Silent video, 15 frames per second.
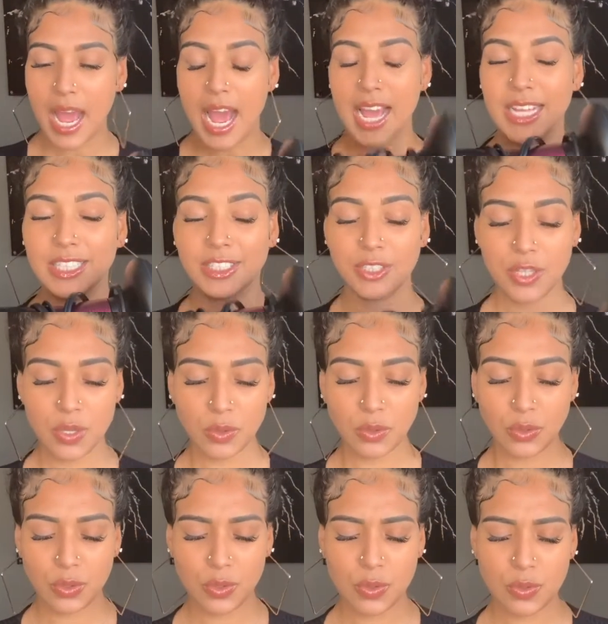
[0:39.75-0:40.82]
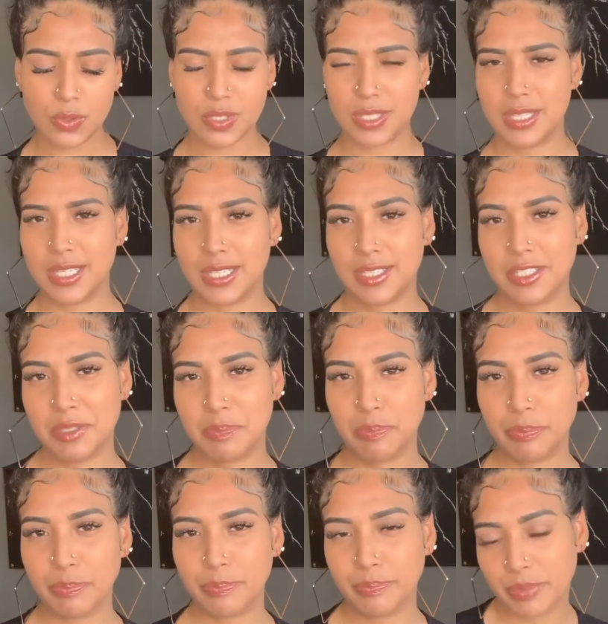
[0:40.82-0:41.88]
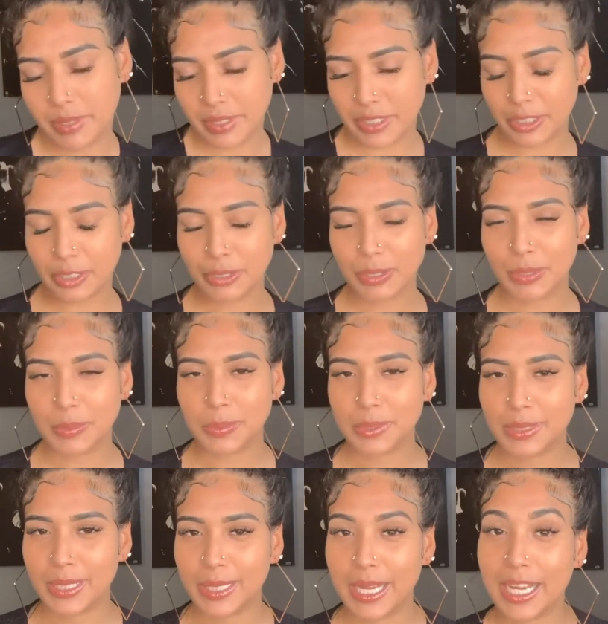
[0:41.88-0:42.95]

I don't use this, but you know what I'm saying?